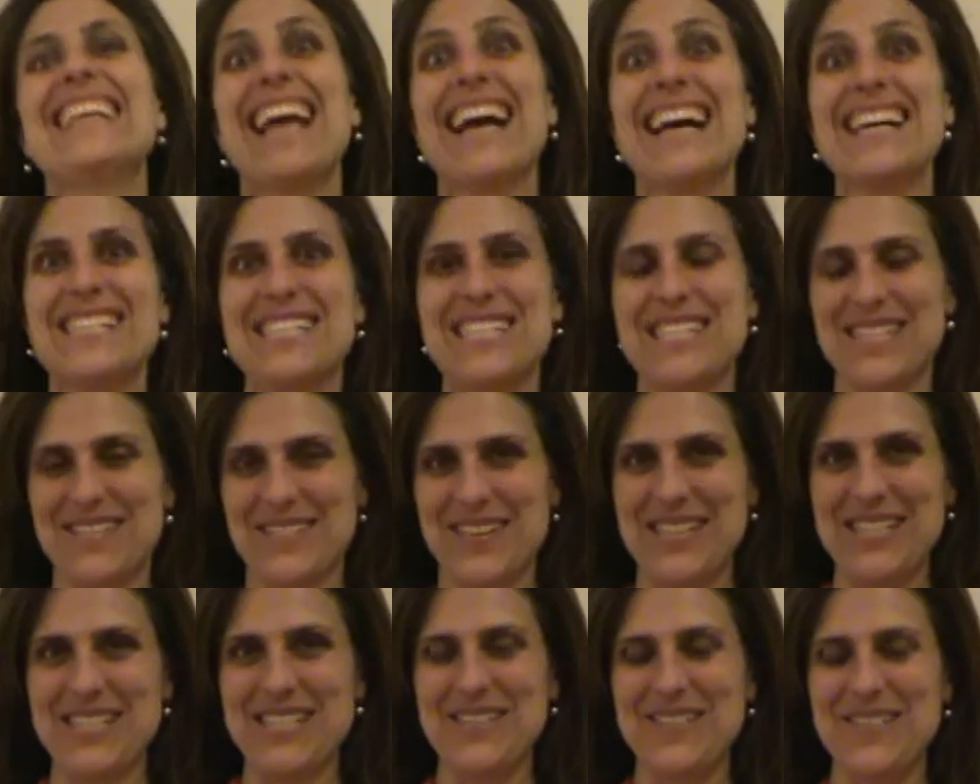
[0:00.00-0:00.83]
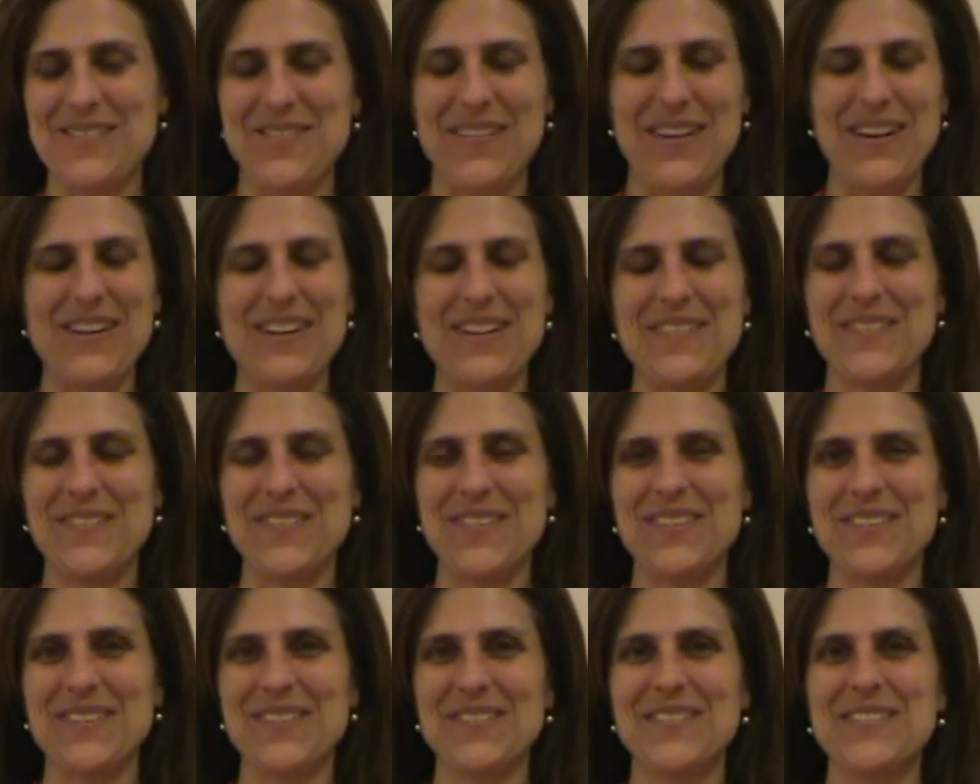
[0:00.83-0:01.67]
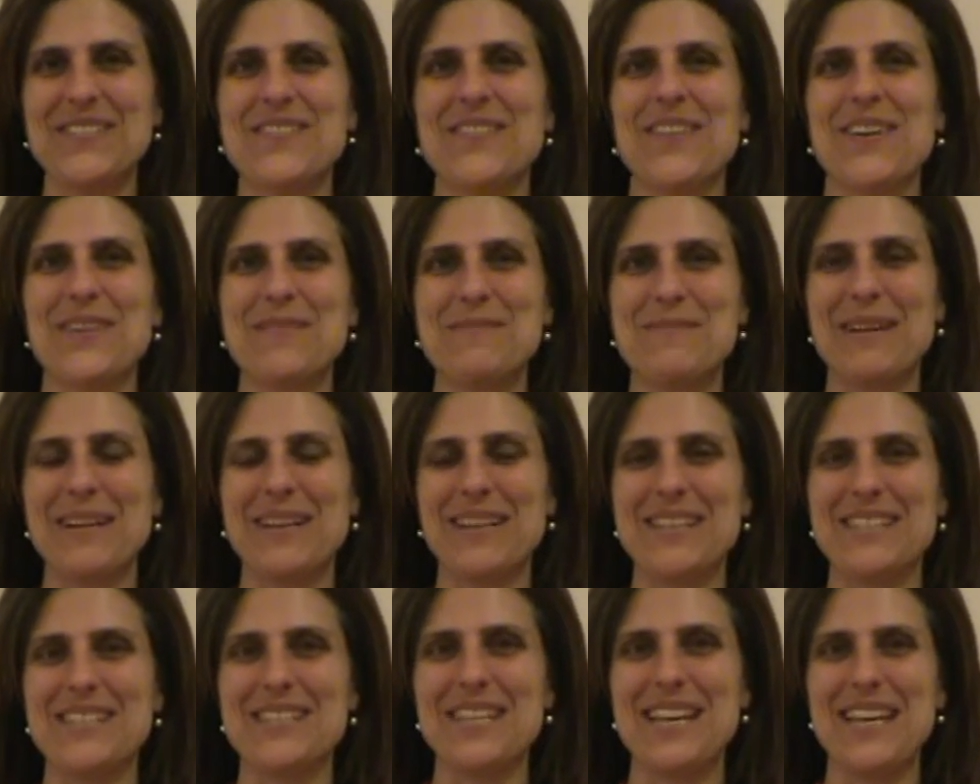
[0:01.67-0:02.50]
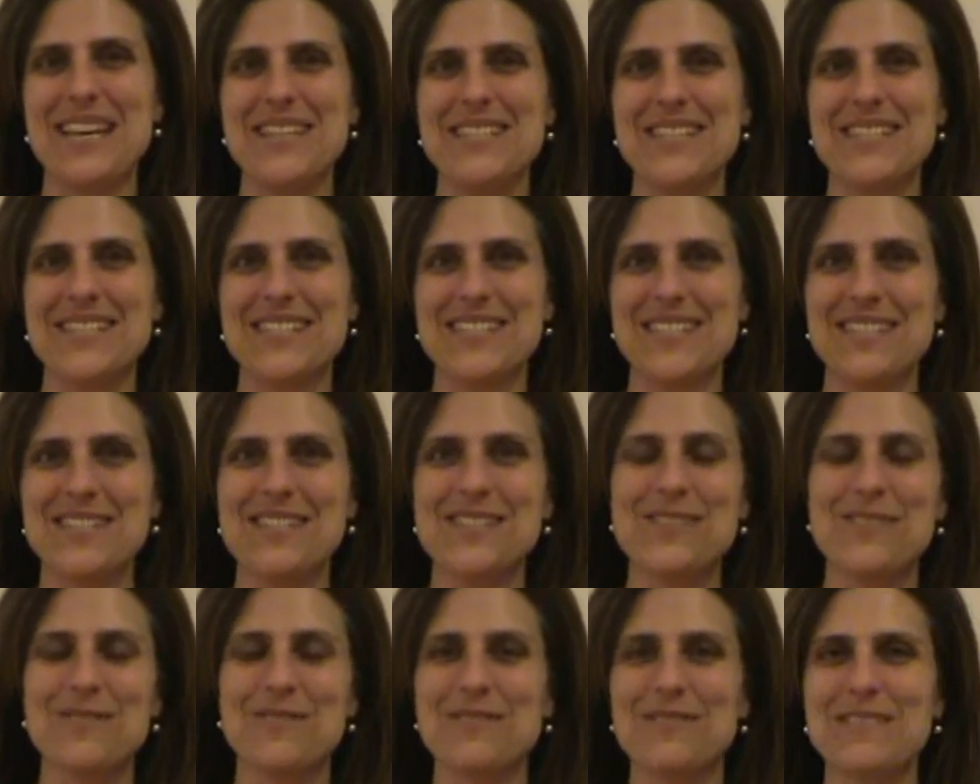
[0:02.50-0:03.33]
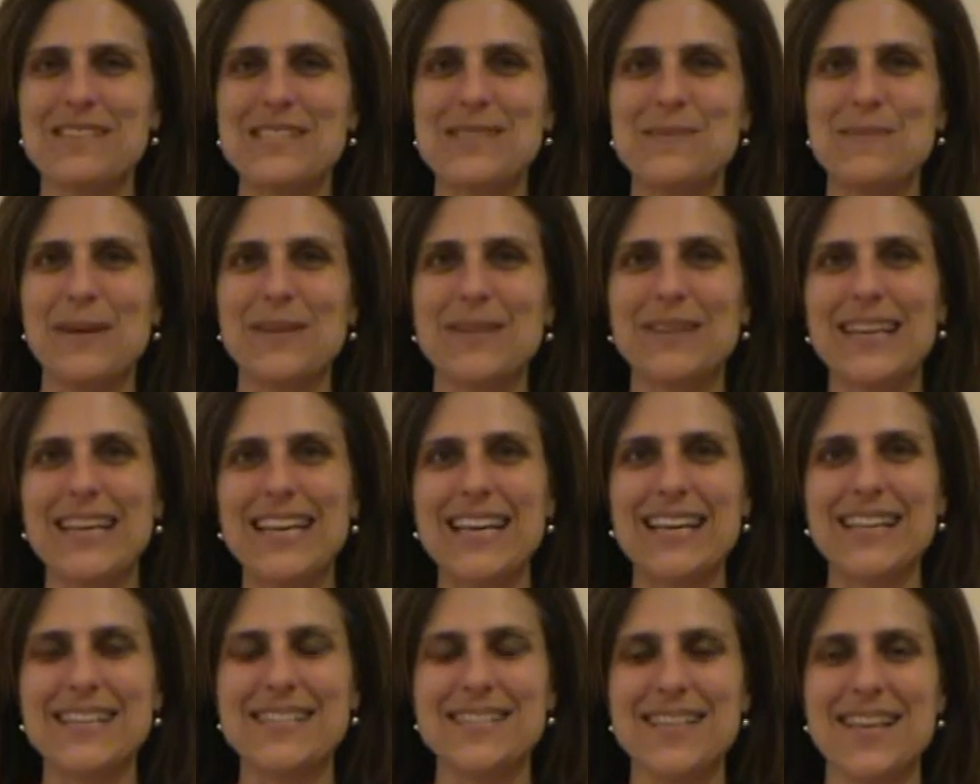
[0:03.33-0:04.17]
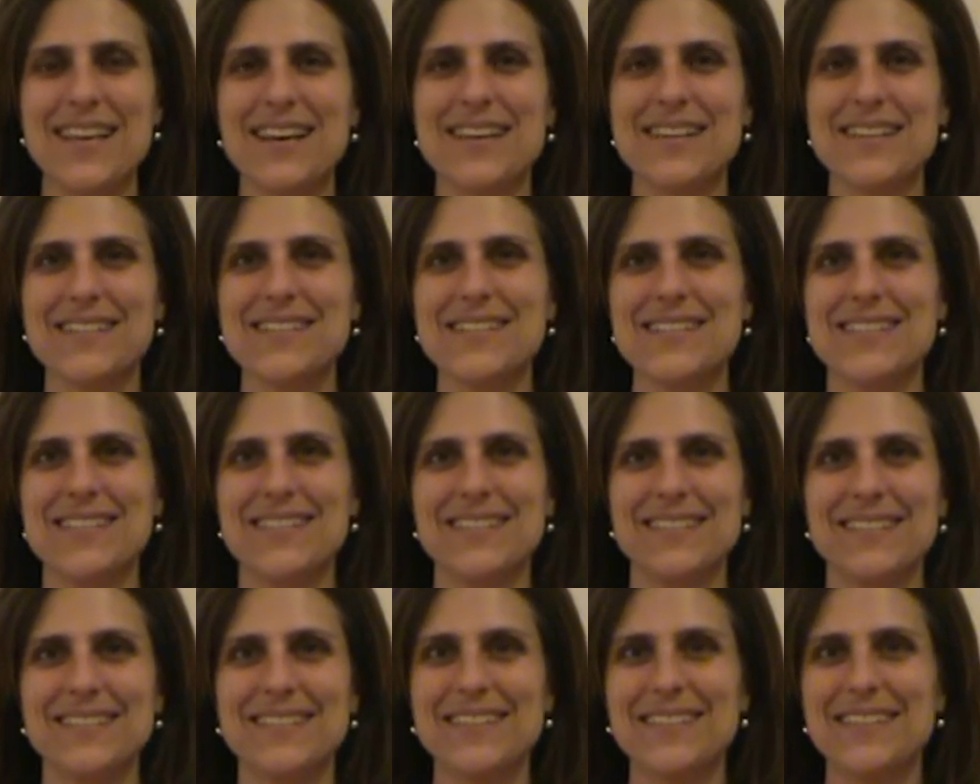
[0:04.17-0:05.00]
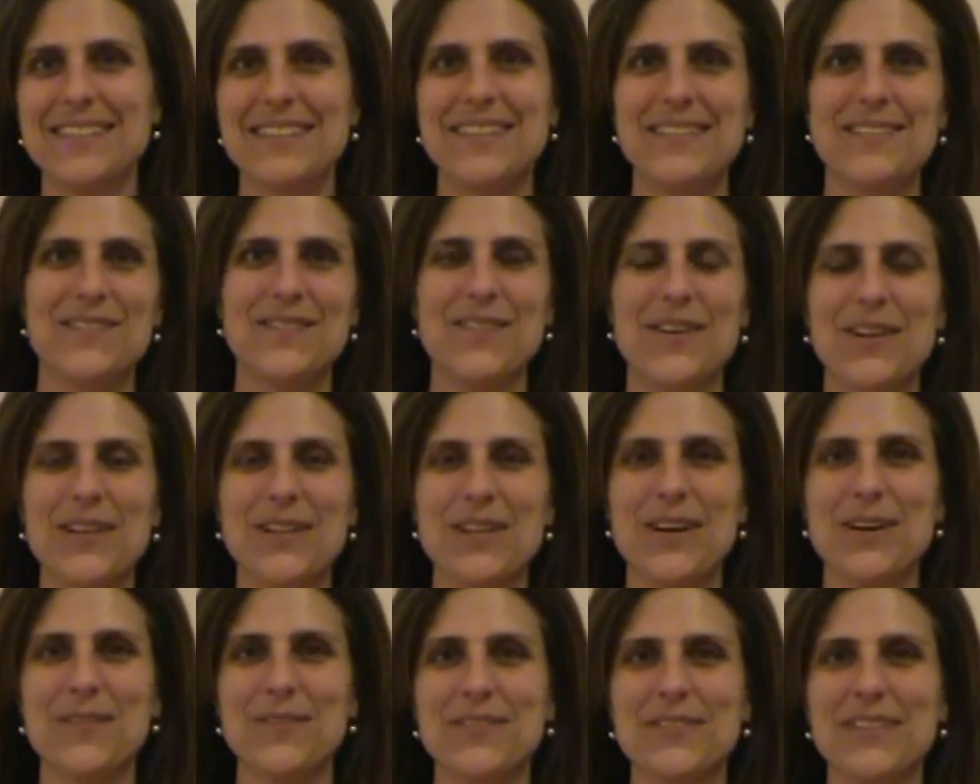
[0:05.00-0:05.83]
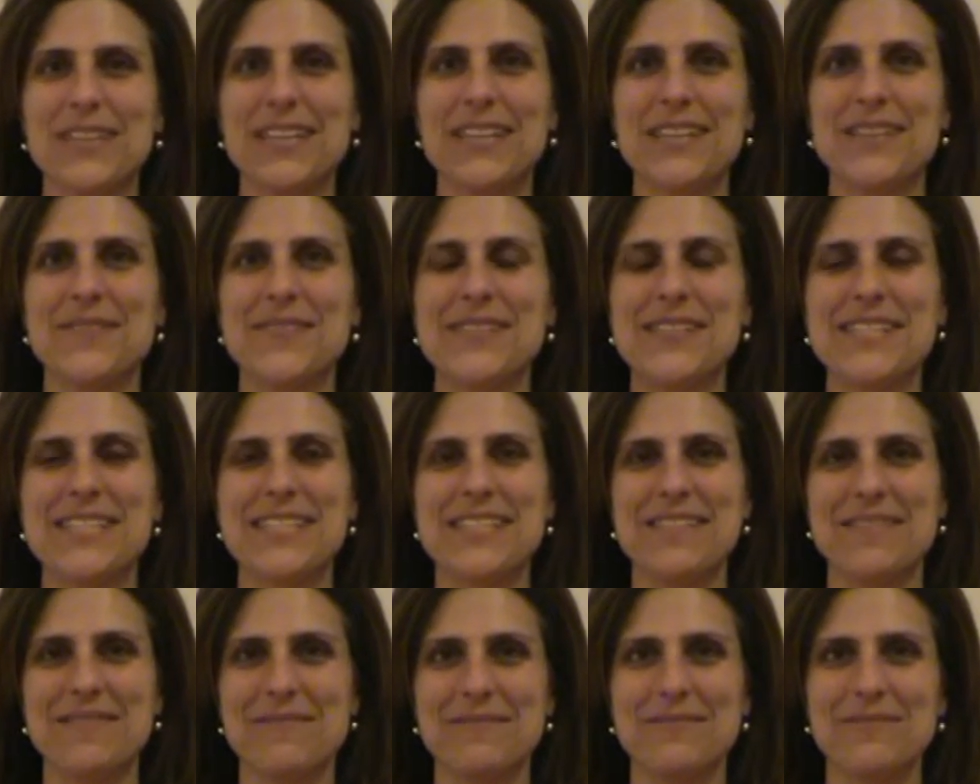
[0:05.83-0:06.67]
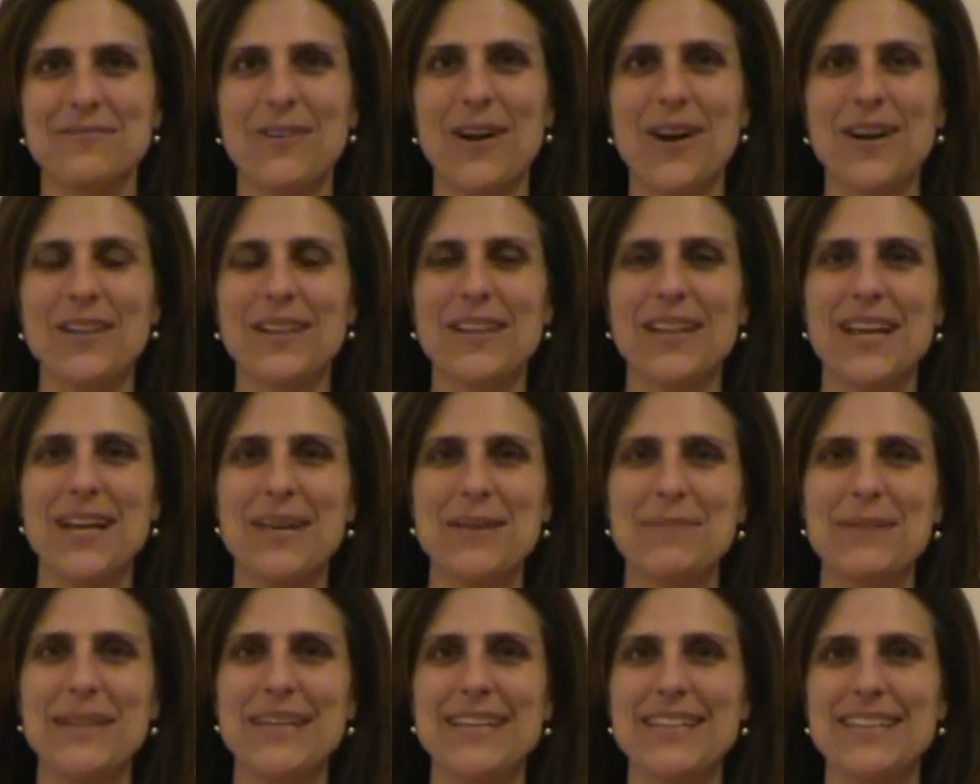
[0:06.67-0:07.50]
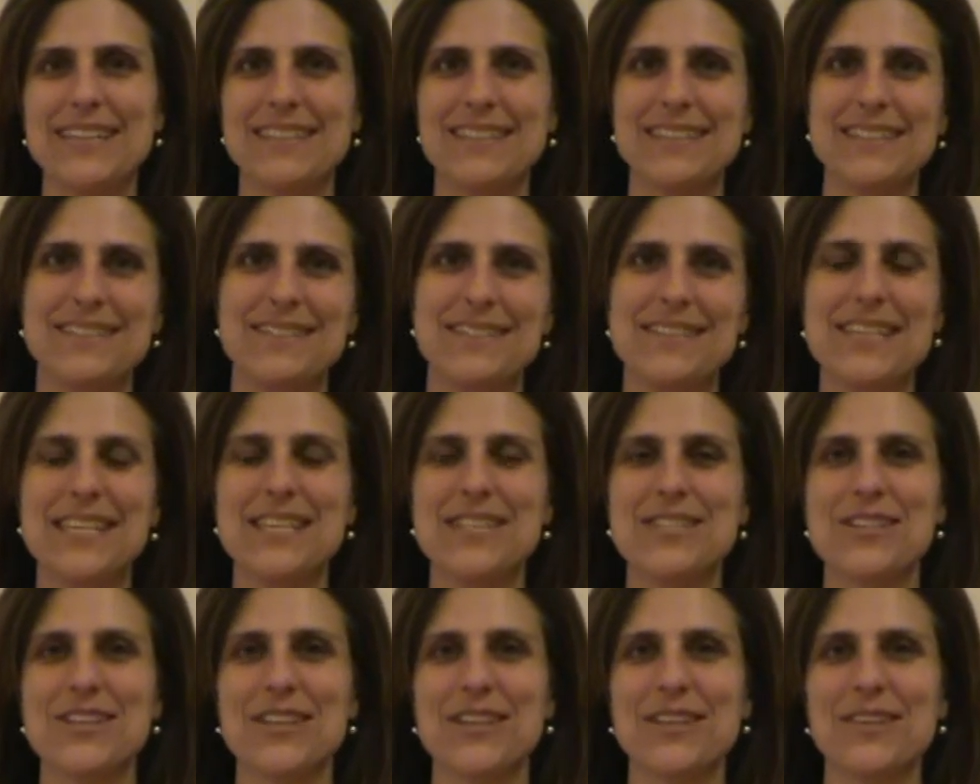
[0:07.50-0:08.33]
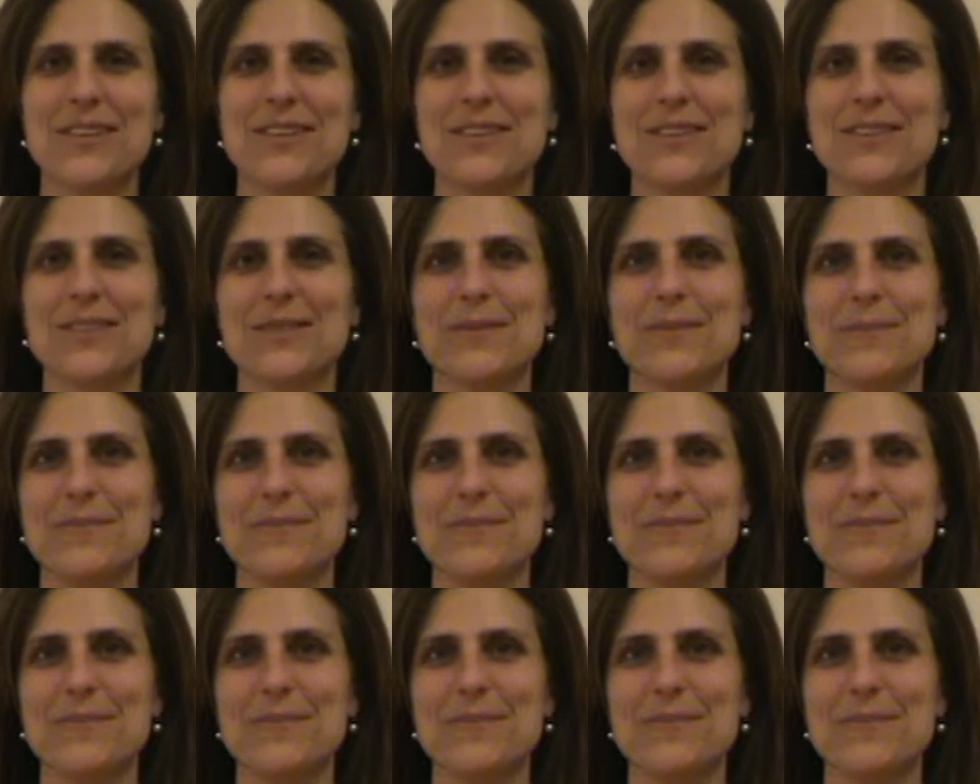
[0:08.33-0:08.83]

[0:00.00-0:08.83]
Yes, it's very full of environmental education and stories about licking slugs and falling off cliffs and rock climbing and teaching in Harlem.